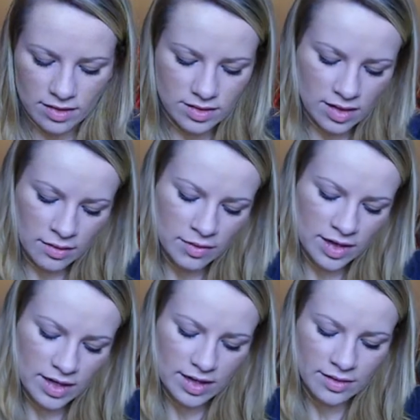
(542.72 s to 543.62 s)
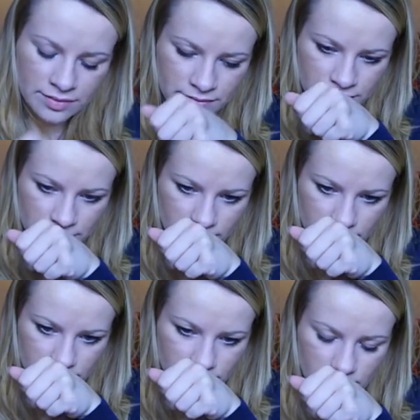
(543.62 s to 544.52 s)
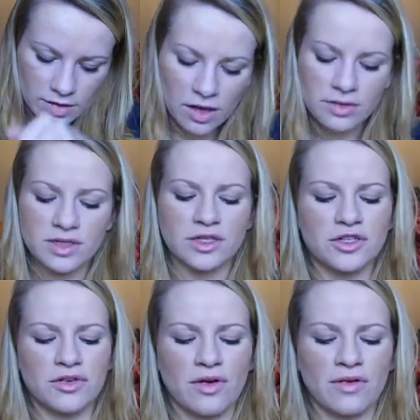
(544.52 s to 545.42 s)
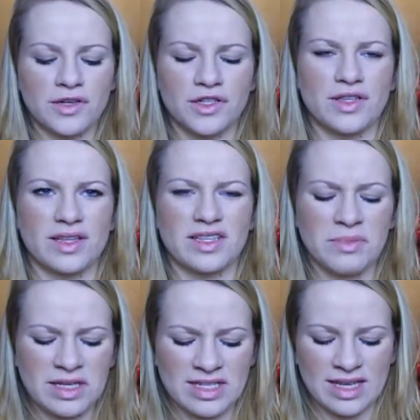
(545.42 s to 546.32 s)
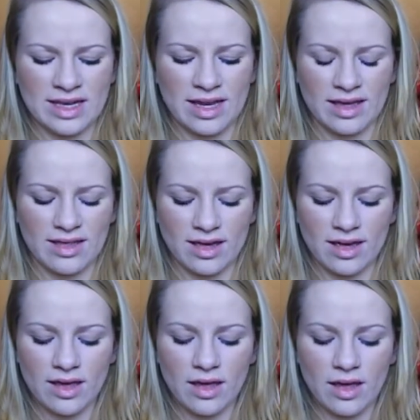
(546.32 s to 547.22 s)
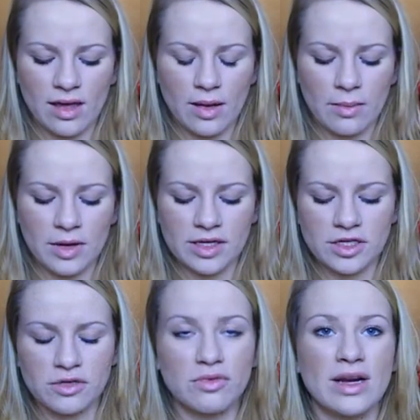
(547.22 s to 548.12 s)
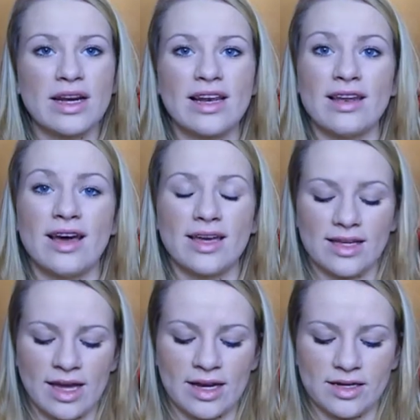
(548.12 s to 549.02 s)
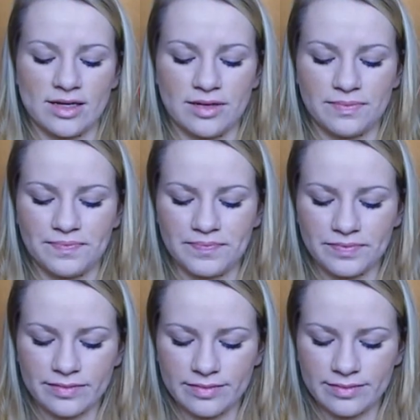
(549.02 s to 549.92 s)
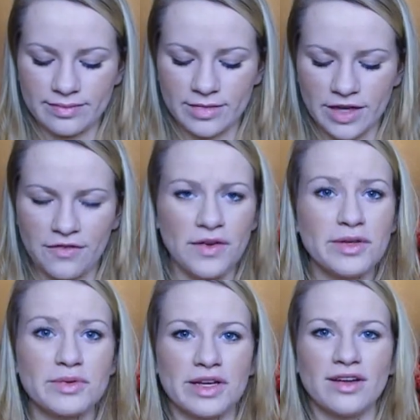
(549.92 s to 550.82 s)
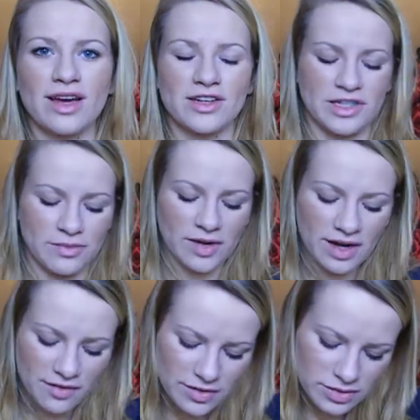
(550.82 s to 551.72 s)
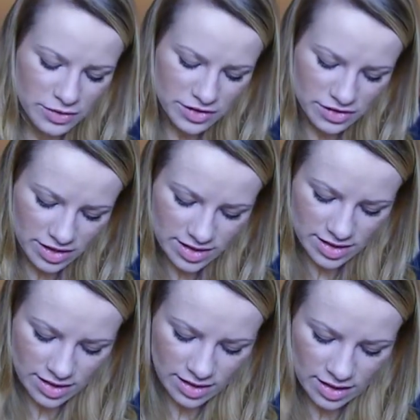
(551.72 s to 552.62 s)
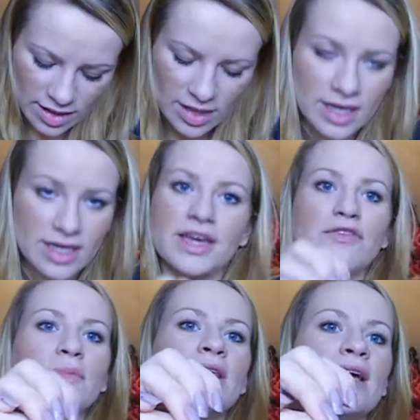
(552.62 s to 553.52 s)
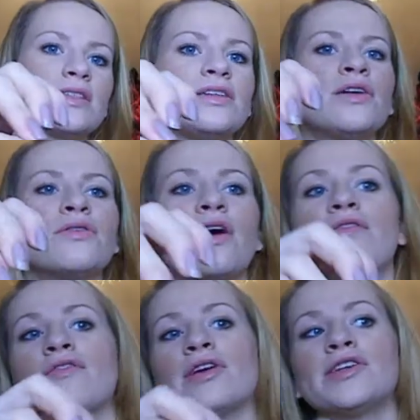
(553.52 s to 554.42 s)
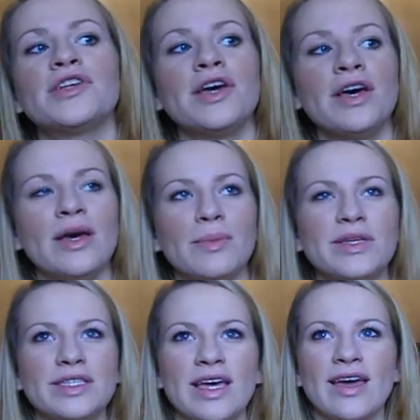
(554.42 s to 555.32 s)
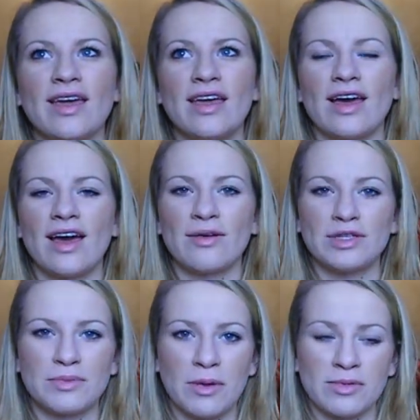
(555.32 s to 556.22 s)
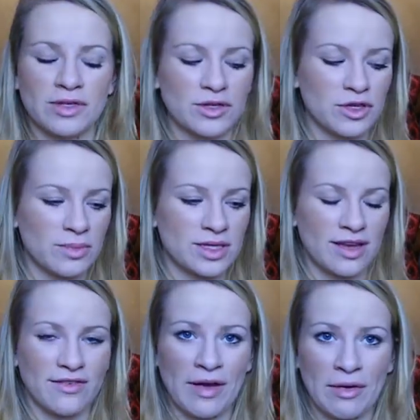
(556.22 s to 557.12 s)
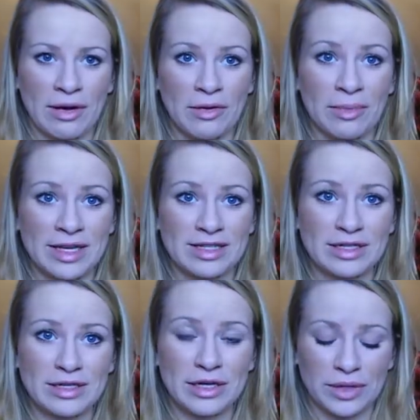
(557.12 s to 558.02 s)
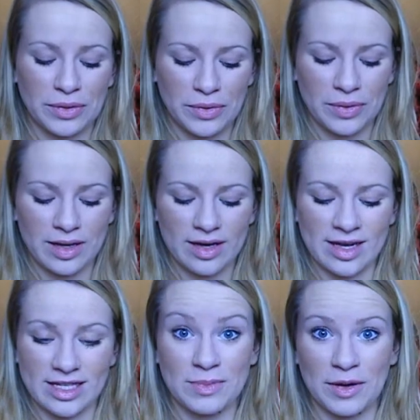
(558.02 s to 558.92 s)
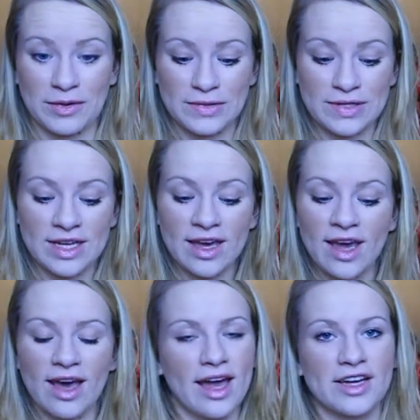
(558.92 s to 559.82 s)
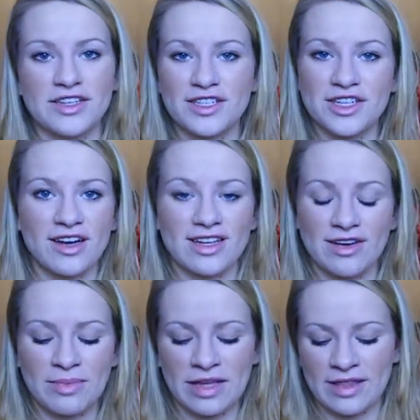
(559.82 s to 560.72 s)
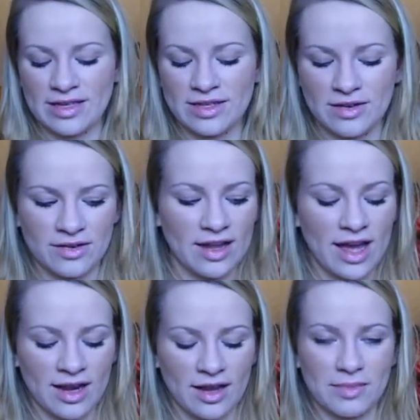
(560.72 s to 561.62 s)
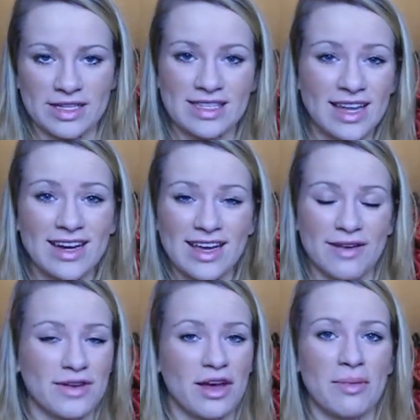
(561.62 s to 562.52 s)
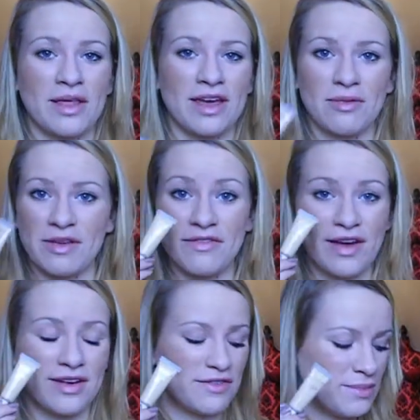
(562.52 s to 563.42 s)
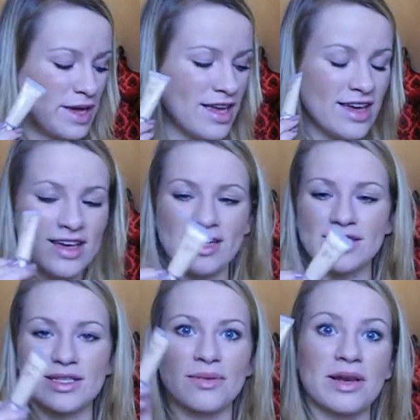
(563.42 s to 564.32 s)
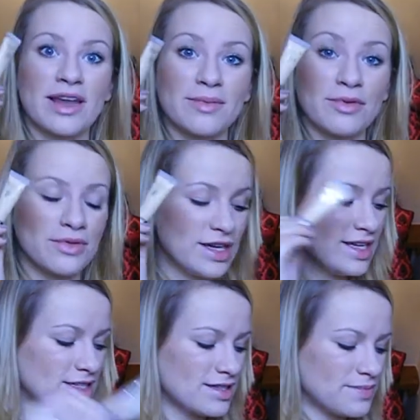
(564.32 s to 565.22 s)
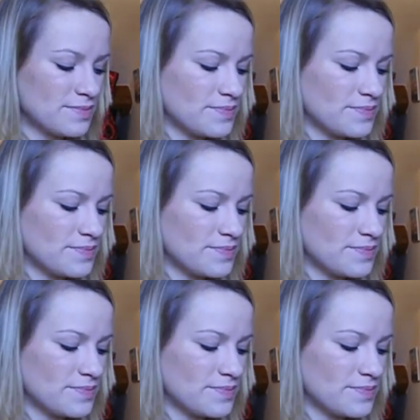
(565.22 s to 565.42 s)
And that really, oh, it's the sugar orange thing. That's a bit sickly, I think. But it's just really light, and it feels really good actually. It really feels moisturising. It's given me next to no coverage, but say I was just popping to the shops and I felt a little bit too exposed, I could just chuck a little bit of this on and I'd be slightly covered up, and that would be fine for me. So I'm glad I bought this.